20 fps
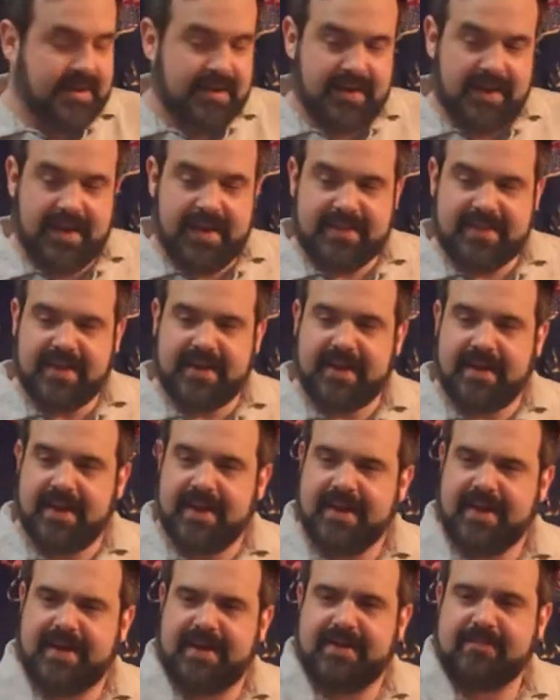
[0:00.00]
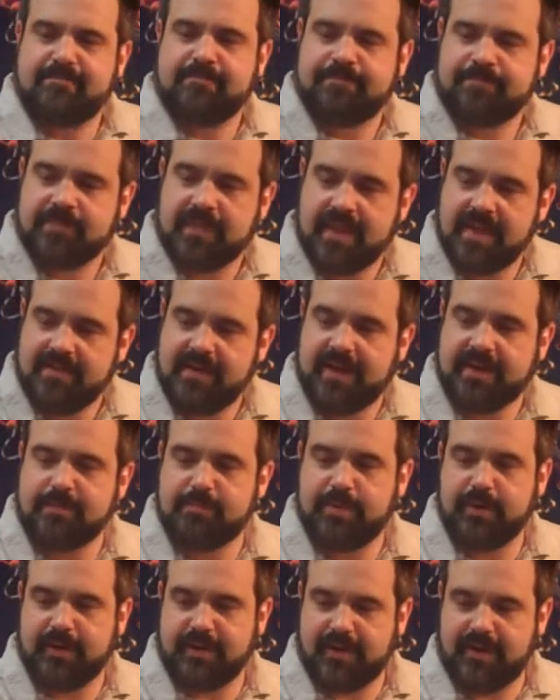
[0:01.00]
and that I had to
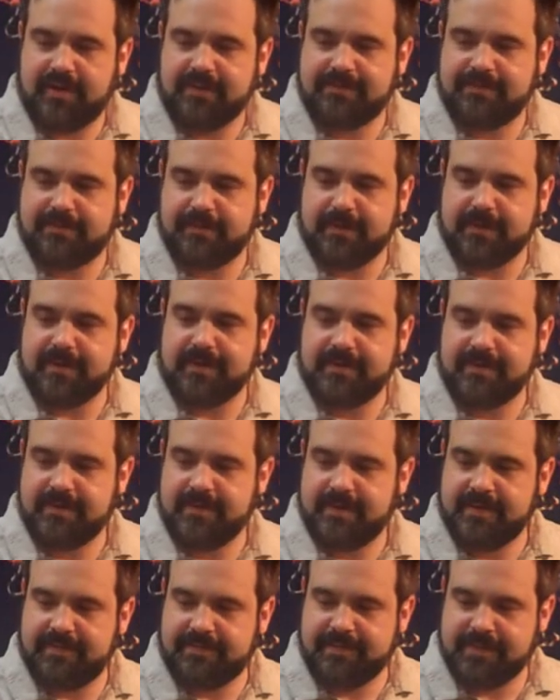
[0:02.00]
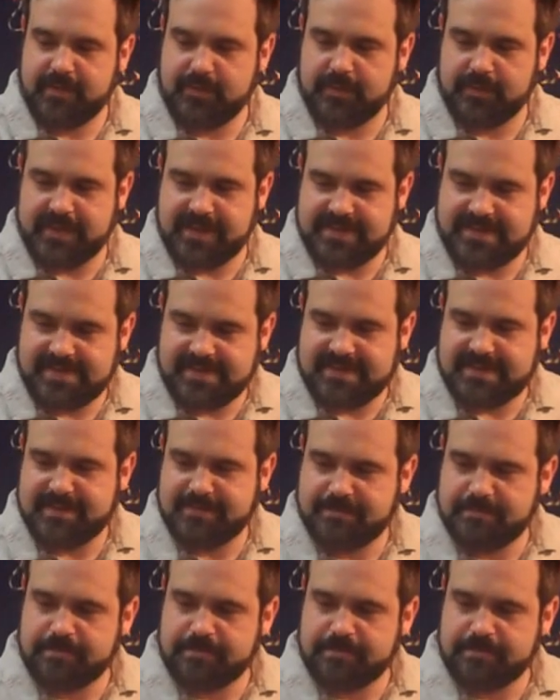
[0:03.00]
put off for a few reasons.